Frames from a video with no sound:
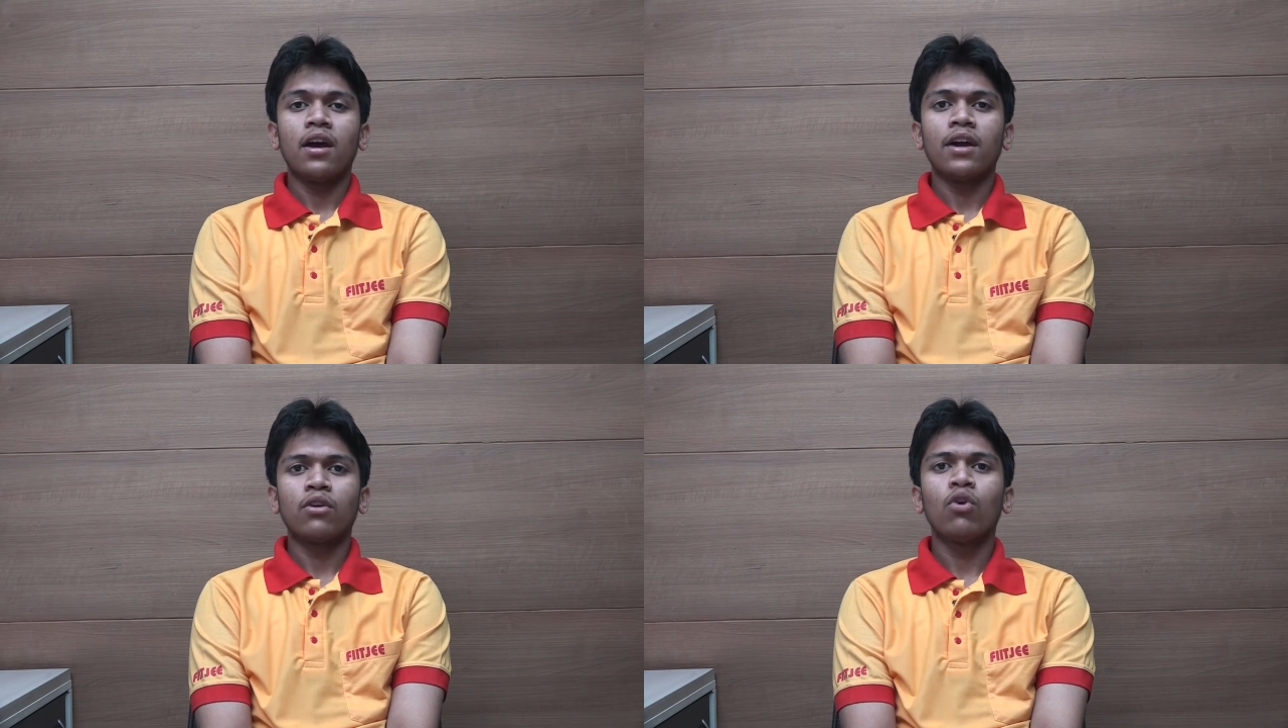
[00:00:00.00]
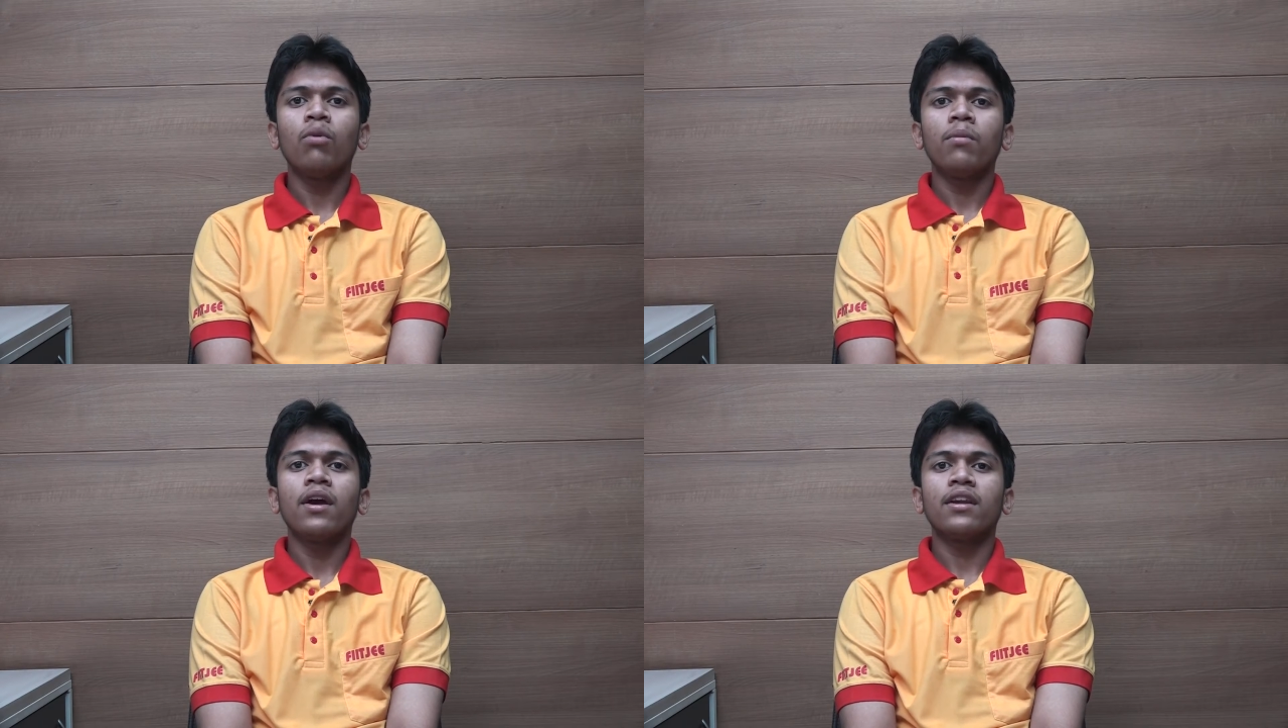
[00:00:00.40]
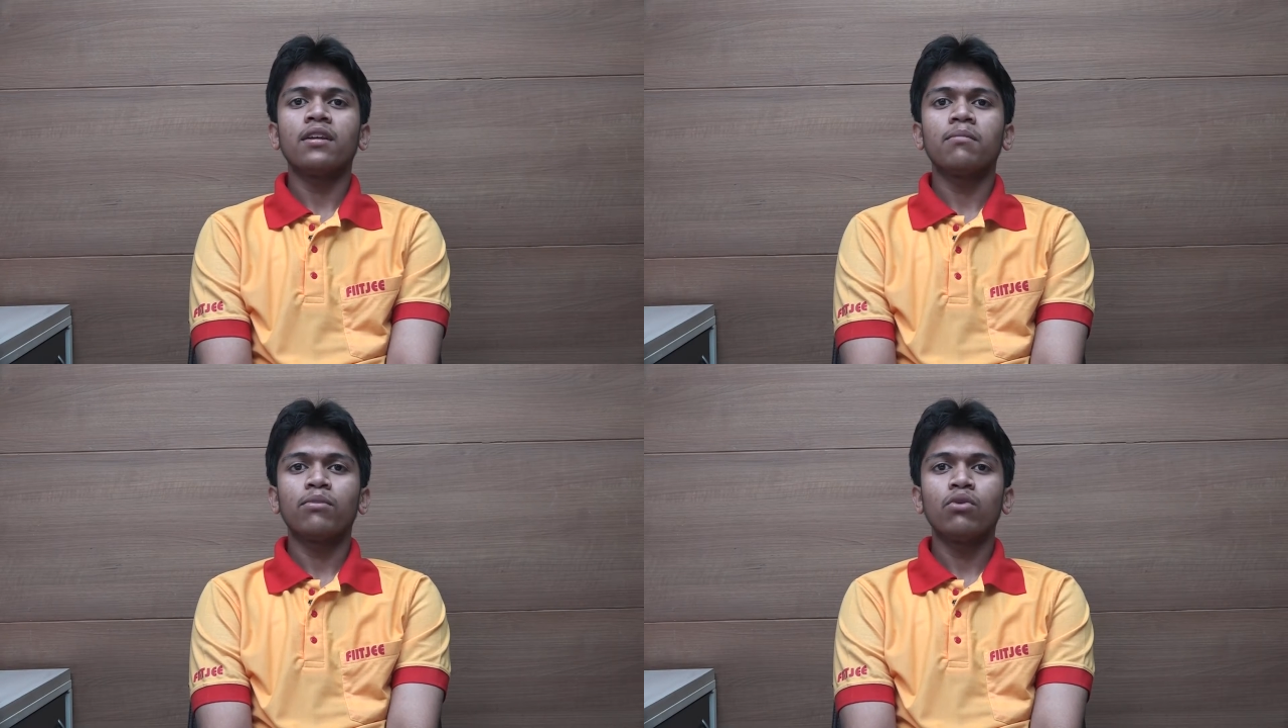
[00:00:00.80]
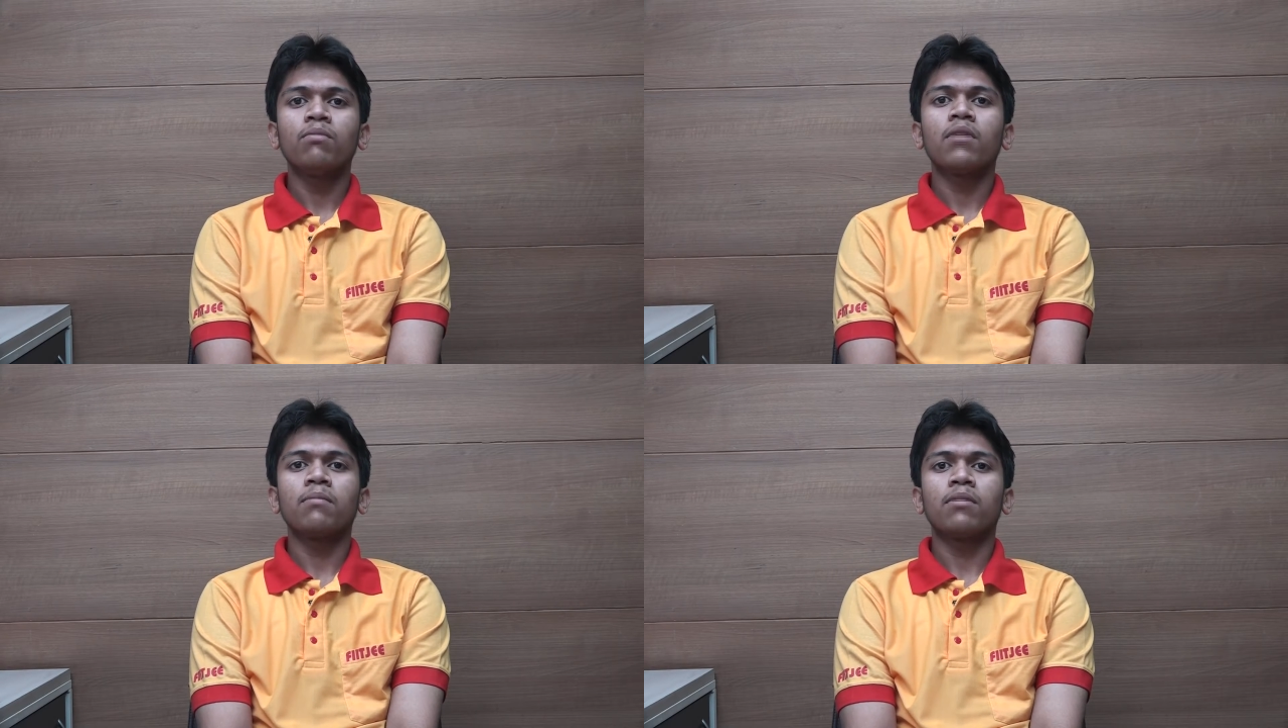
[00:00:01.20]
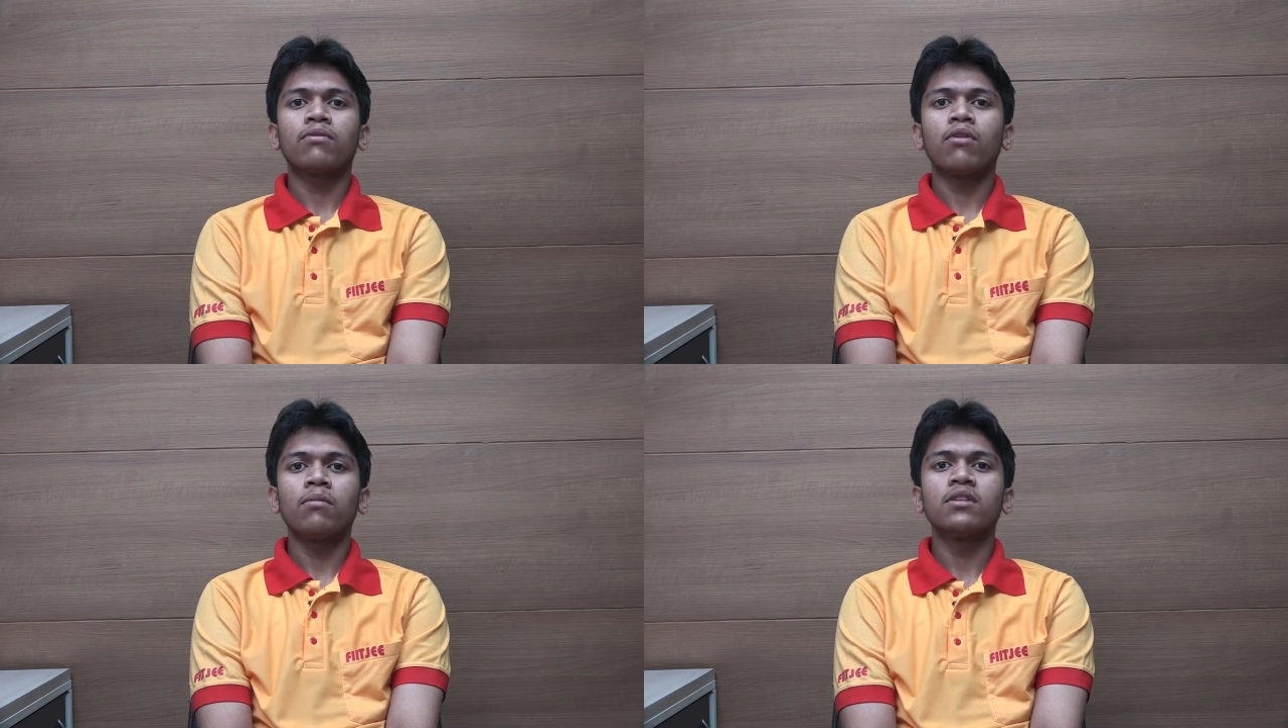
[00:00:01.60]
at home and improve my
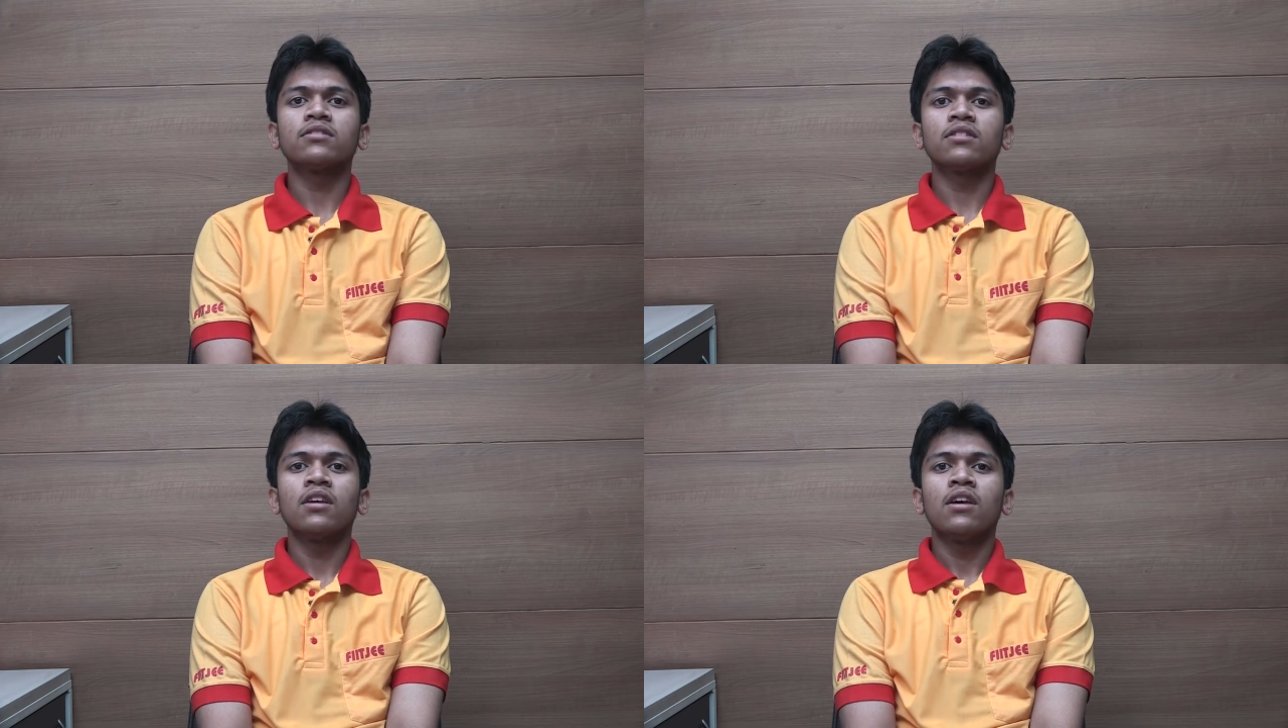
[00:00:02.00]
performance.